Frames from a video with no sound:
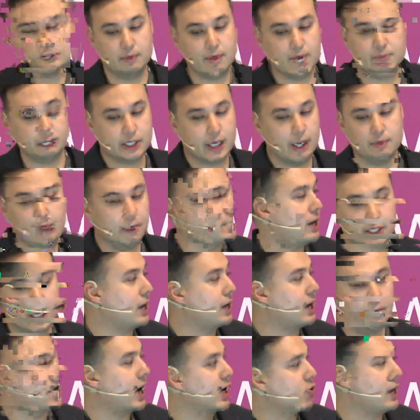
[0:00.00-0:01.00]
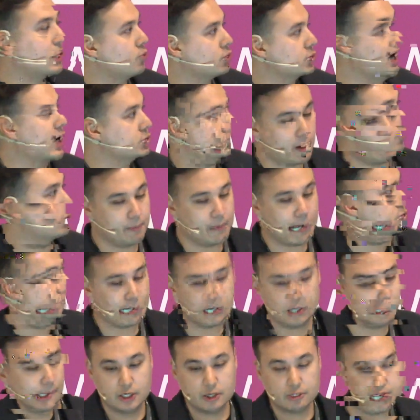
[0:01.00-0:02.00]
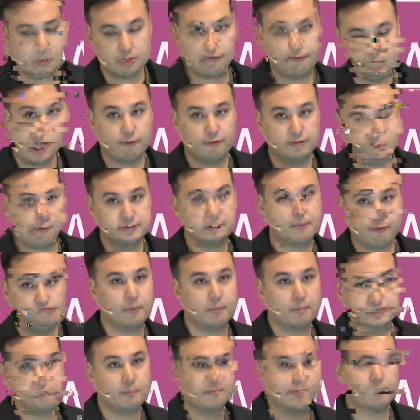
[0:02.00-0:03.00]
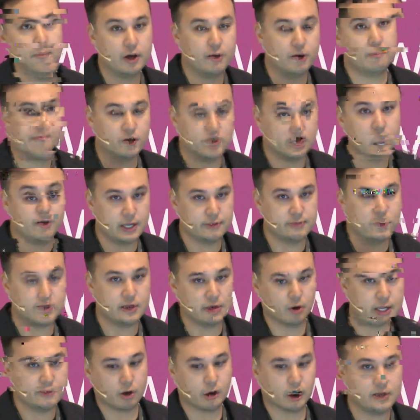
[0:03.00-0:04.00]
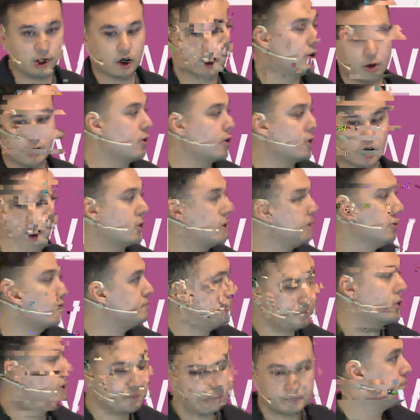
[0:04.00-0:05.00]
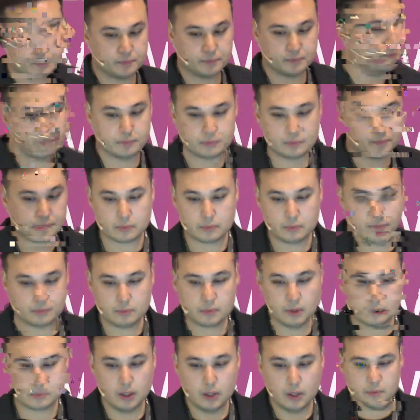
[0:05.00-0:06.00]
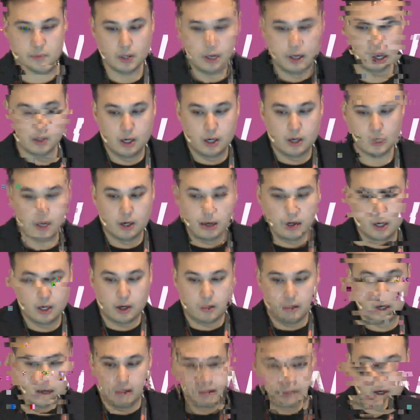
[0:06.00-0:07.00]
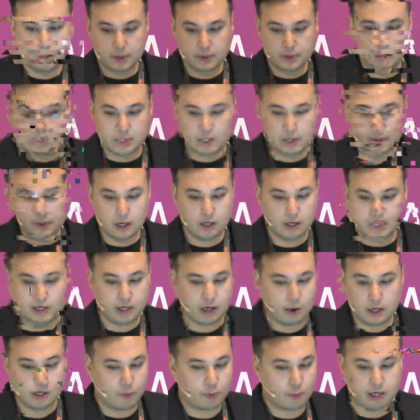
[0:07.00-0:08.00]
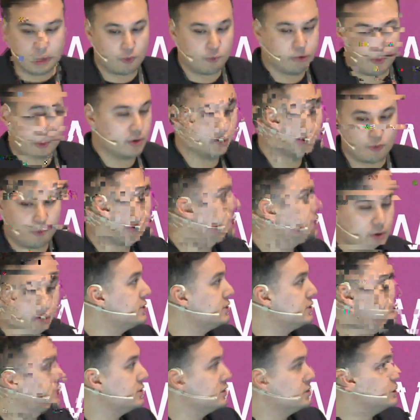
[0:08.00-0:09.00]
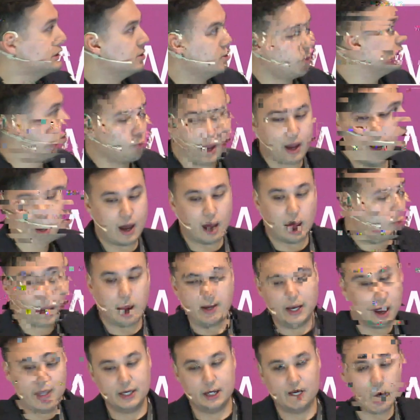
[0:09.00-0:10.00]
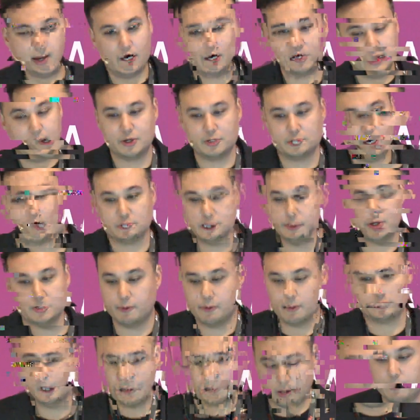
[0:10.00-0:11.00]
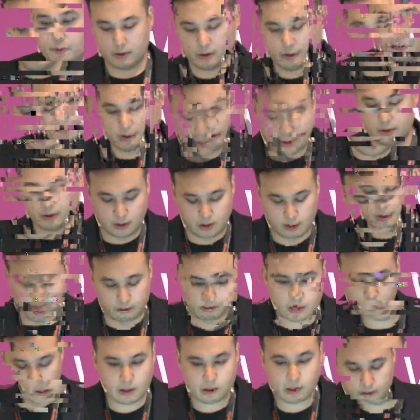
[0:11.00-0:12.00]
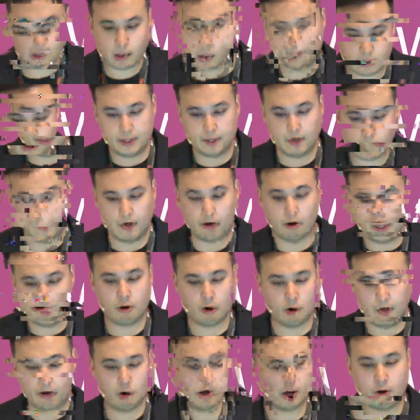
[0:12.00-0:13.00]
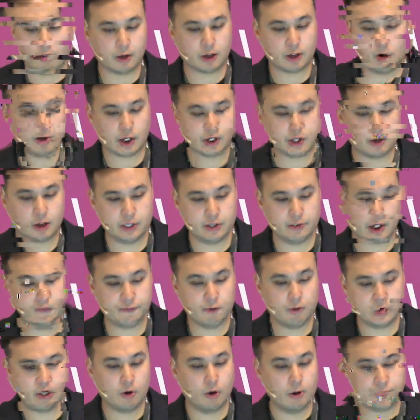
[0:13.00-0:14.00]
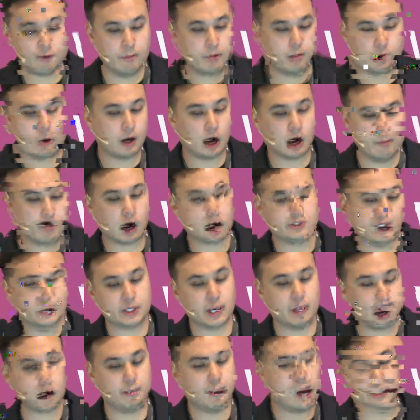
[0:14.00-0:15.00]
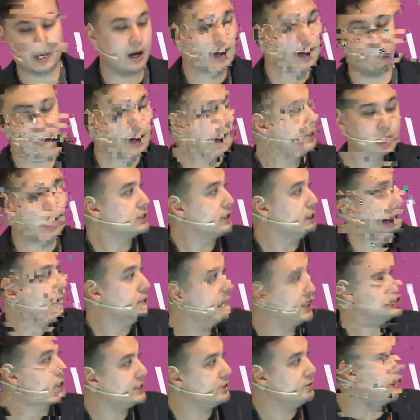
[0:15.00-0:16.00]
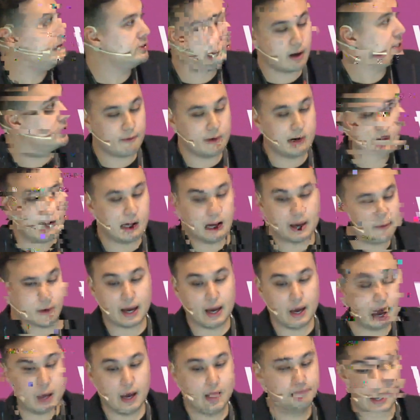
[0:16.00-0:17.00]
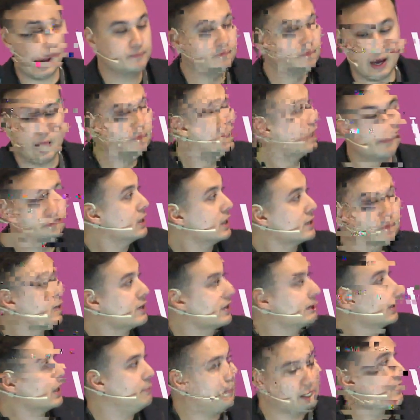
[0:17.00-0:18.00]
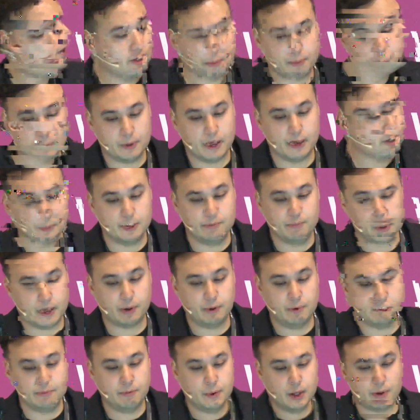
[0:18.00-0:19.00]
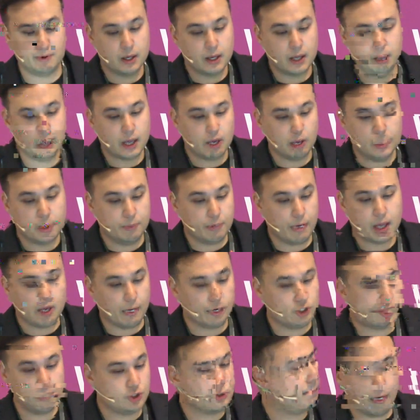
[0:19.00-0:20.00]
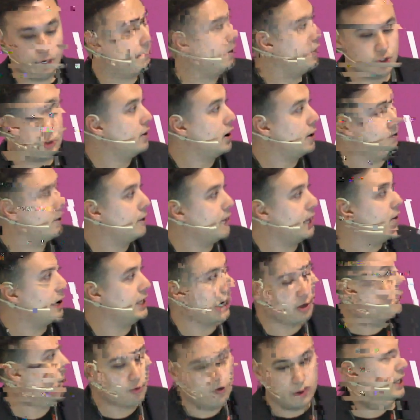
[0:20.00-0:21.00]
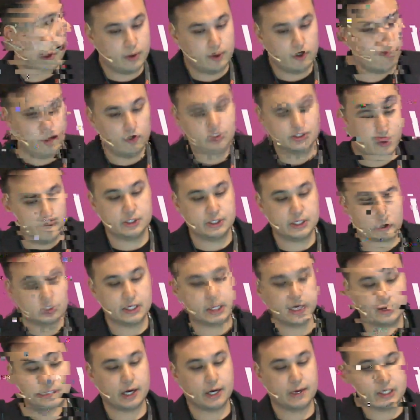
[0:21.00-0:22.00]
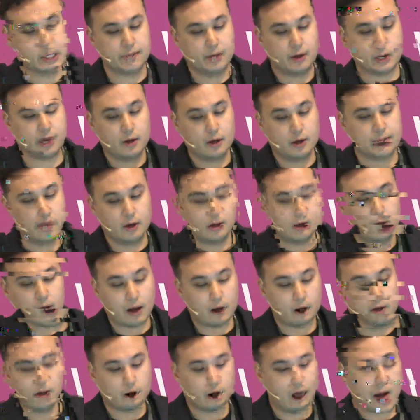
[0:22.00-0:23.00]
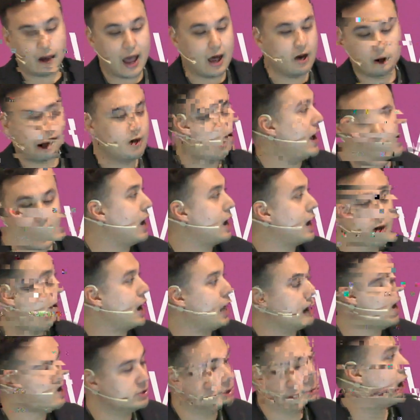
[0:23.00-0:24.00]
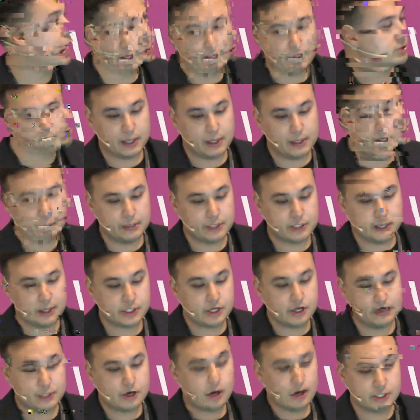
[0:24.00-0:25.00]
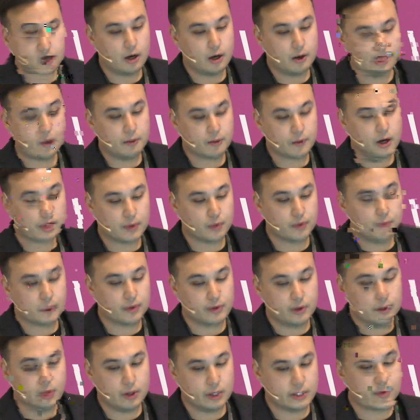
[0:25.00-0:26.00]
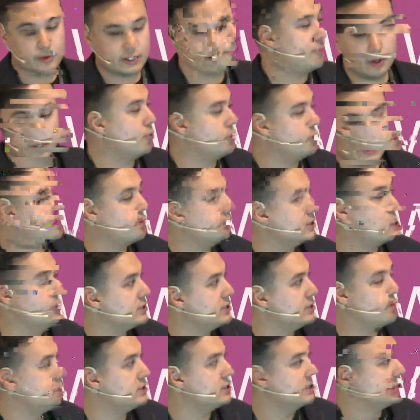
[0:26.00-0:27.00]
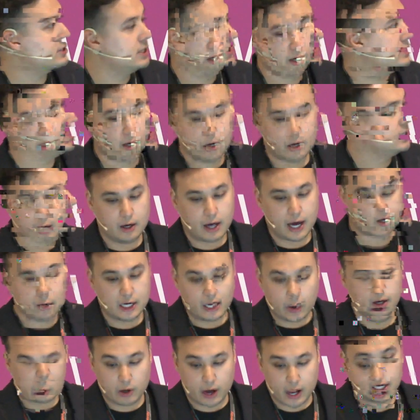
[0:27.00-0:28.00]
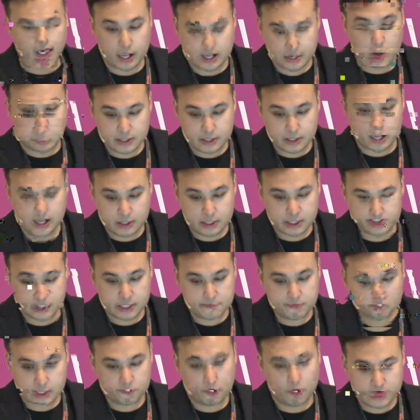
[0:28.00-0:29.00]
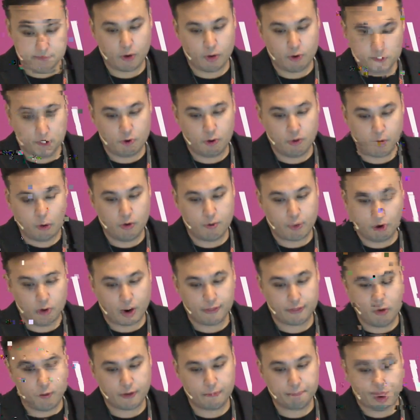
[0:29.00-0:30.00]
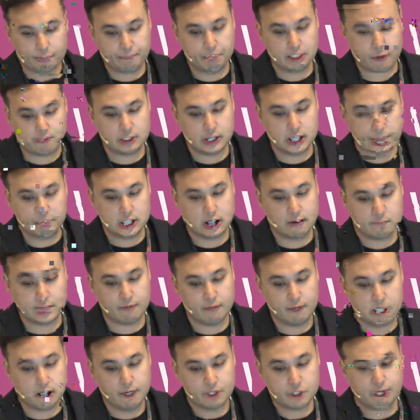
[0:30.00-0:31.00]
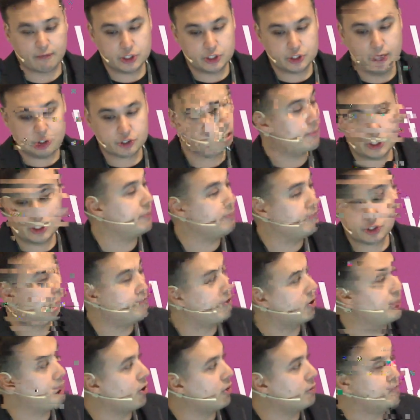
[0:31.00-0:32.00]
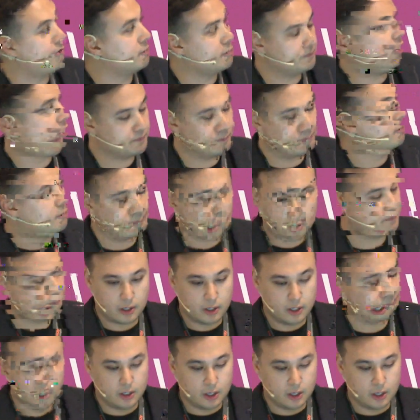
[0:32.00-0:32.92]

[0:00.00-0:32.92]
catch with the Sandbox is it's only holding 2 weeks worth of snapshot data. So you can go to the market pair level of an exchange or anything like that, but the data's not going to change because it's just for experimentation. So if you want to play around with live data, we suggest going to just CoinMarketCap.com API and then getting a free API key. If you want to experiment with the full offerings, then go to the Sandbox and you can get an API key there. It's the same thing. The other really cool application that we recently released is called the Sandbox Playground.